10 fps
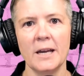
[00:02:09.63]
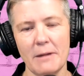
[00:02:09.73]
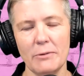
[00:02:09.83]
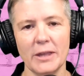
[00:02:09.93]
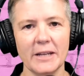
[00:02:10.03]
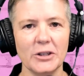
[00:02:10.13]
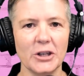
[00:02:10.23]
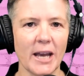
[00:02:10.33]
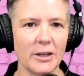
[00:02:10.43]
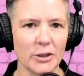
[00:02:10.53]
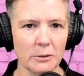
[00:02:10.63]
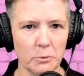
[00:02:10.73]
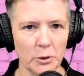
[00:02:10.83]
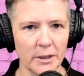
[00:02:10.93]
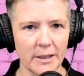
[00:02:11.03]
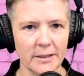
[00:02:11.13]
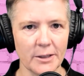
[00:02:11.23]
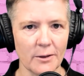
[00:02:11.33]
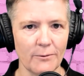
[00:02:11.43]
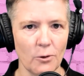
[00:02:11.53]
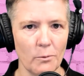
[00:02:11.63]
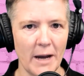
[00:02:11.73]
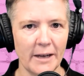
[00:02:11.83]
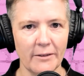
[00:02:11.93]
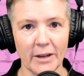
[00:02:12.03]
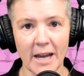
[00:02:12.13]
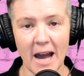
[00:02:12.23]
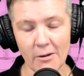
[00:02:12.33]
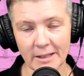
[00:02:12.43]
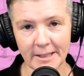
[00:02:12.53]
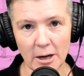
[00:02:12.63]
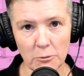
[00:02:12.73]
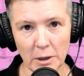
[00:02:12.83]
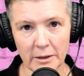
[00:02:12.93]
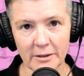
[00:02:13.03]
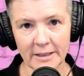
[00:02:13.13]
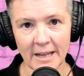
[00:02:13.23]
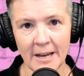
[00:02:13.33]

Maybe they change it and put it into the format of a carousel post,